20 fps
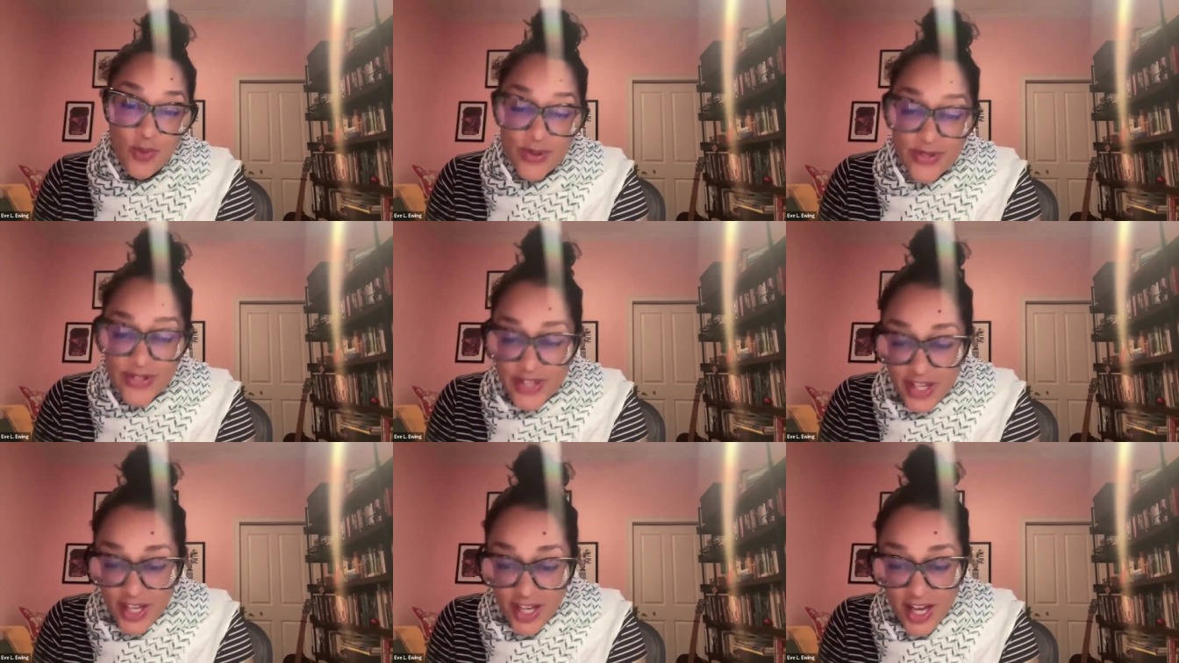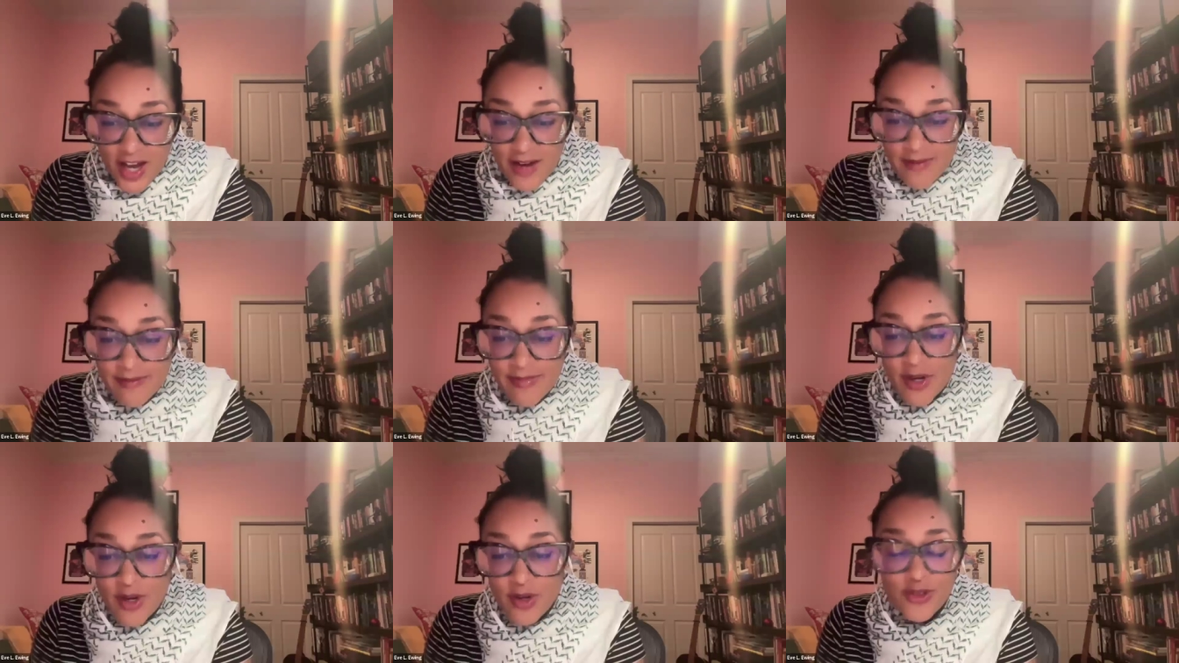was the
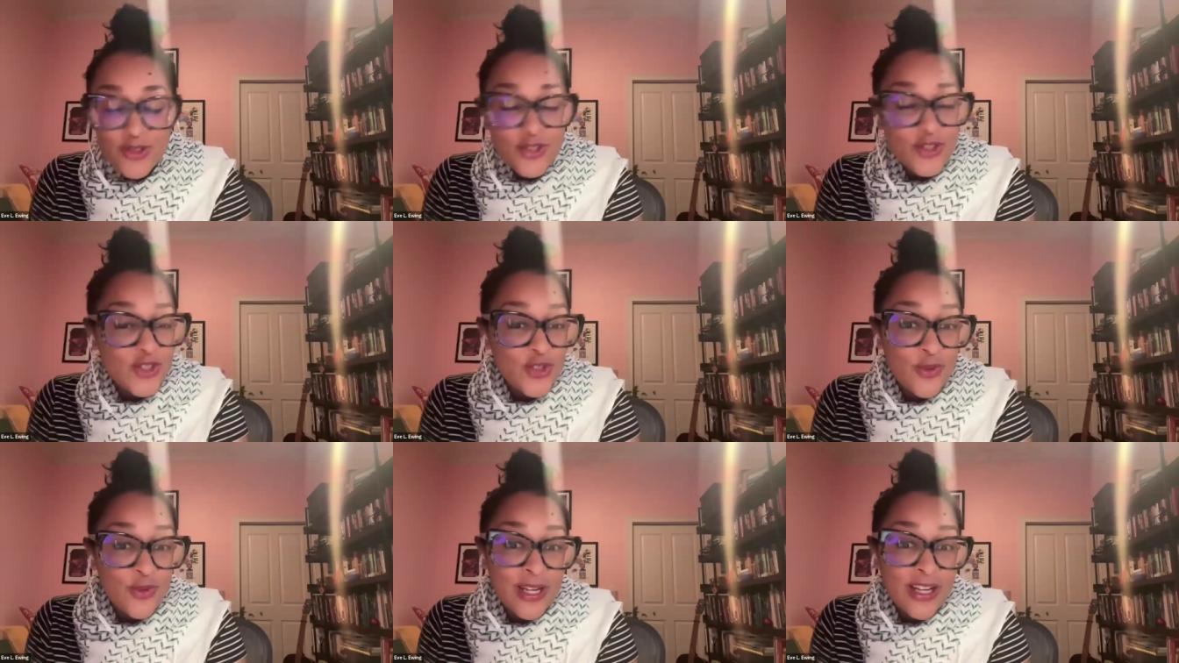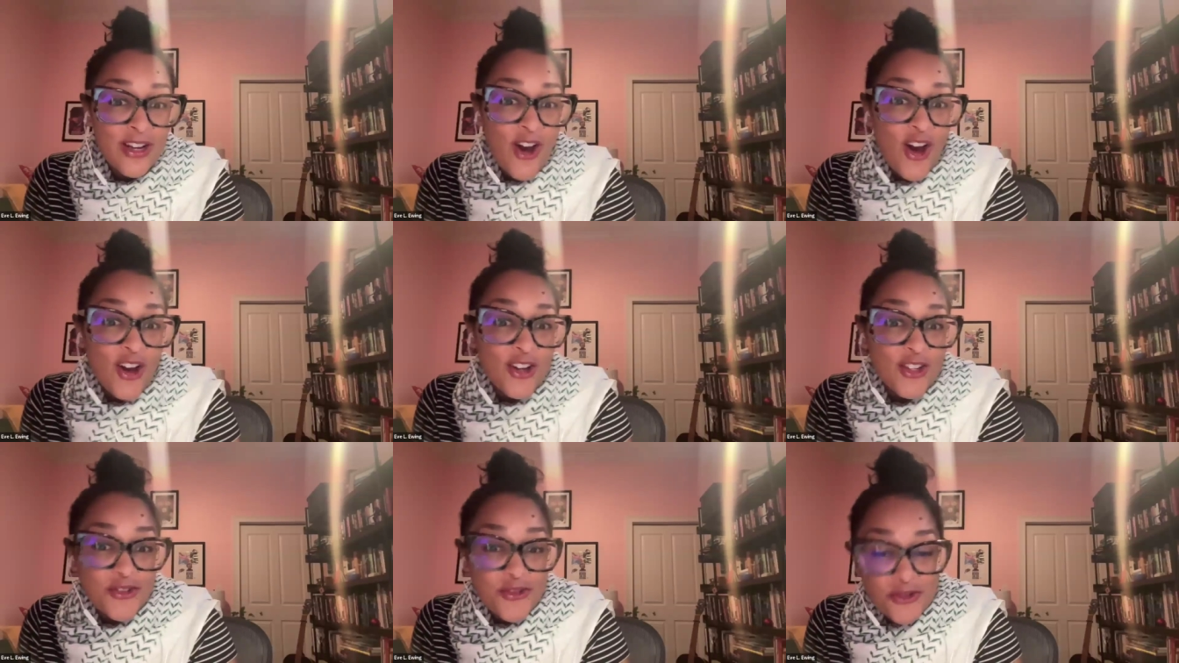gumbo
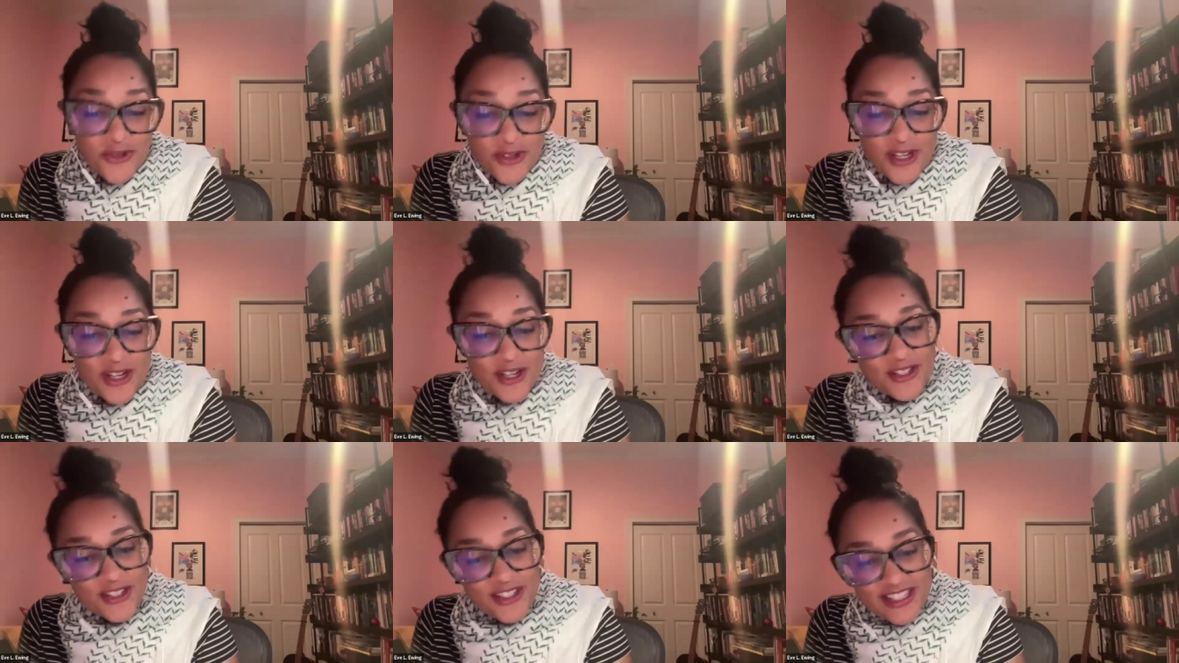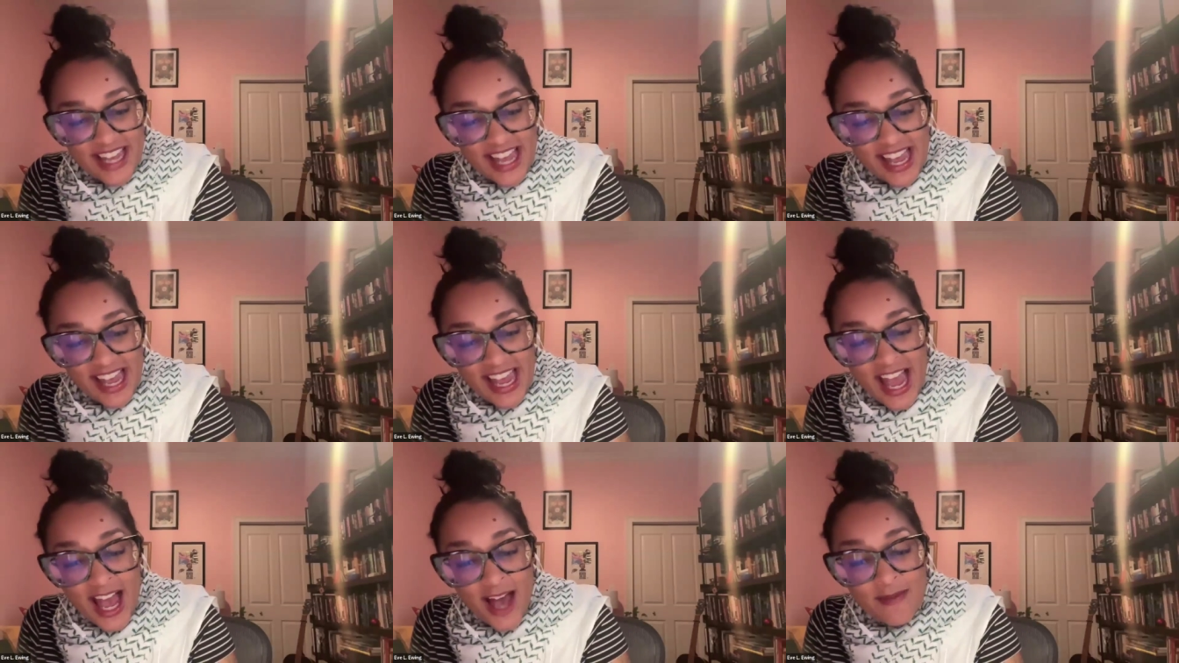stewing on New Year's
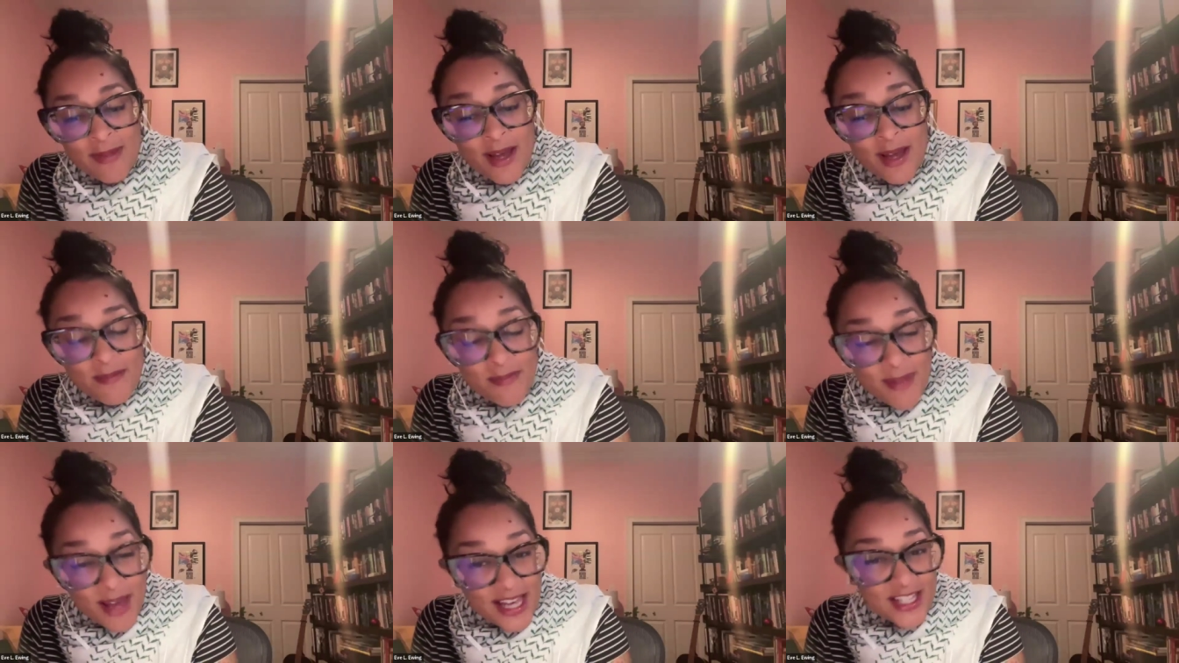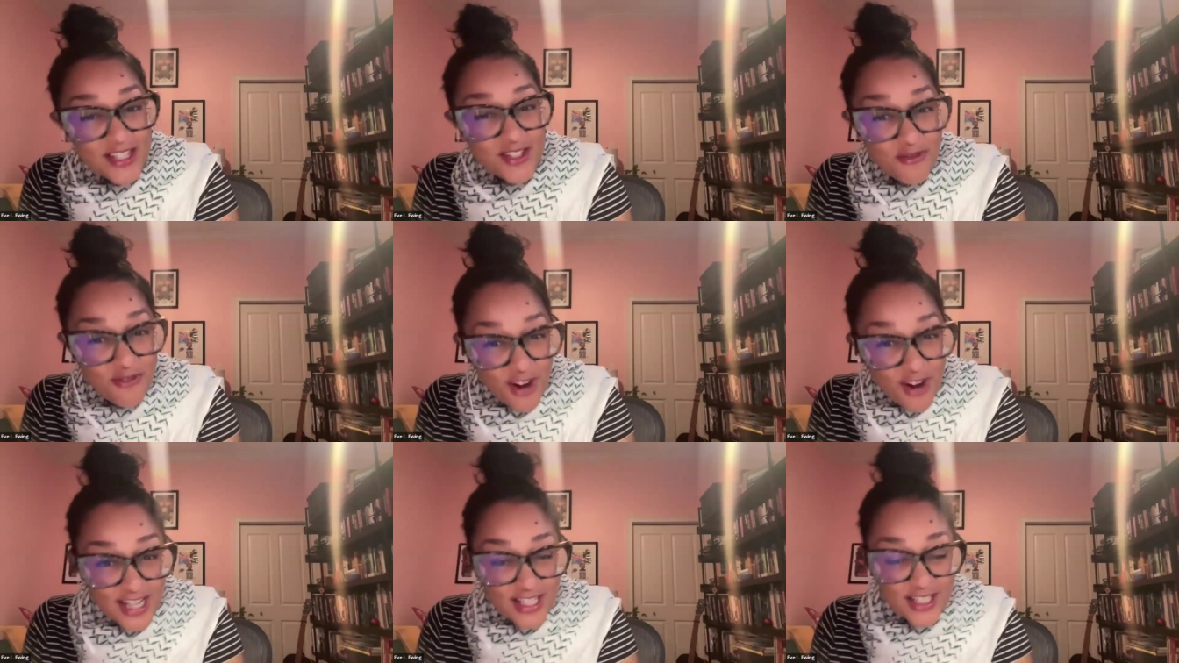Day at my
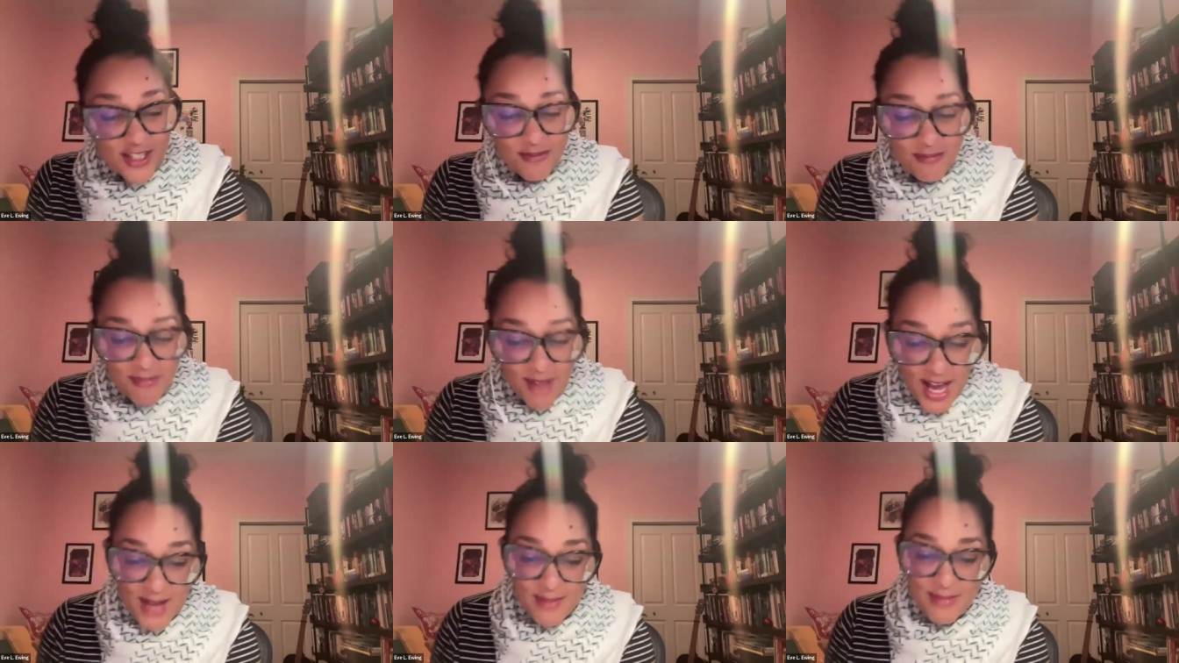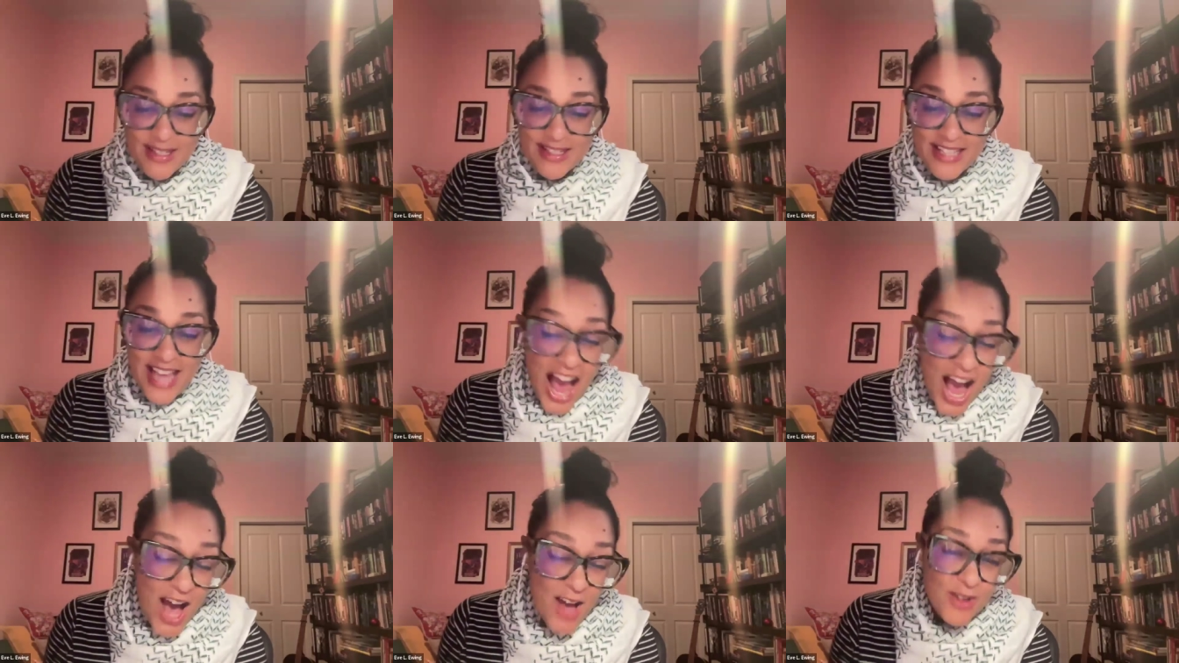best friend's
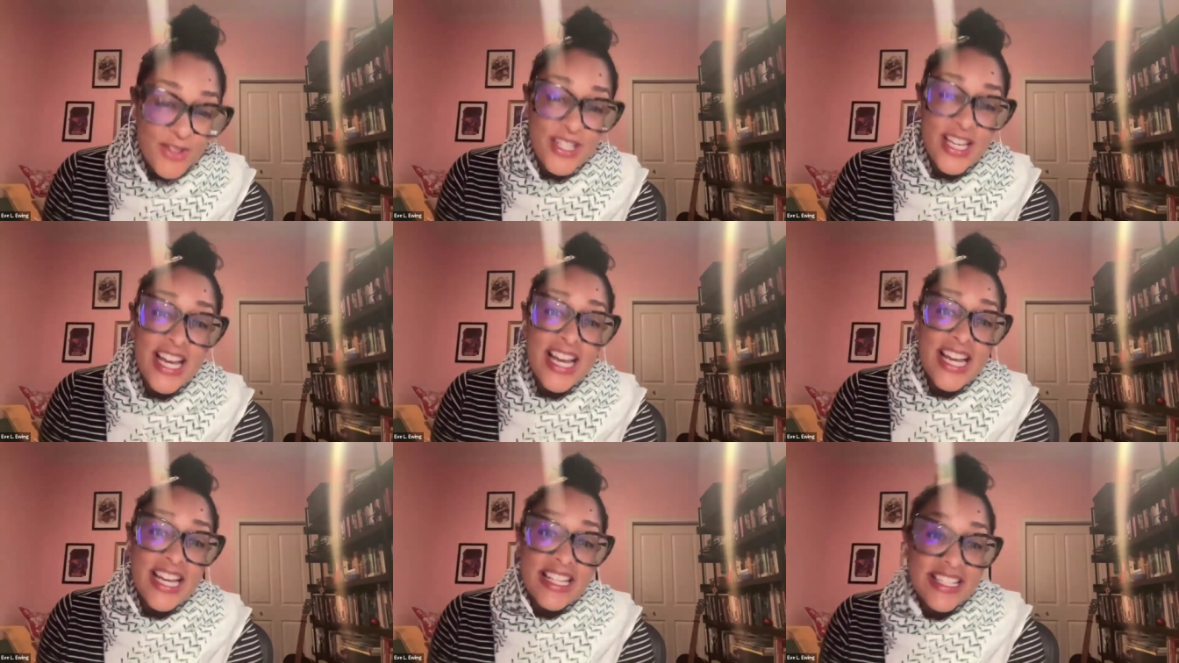mama's house,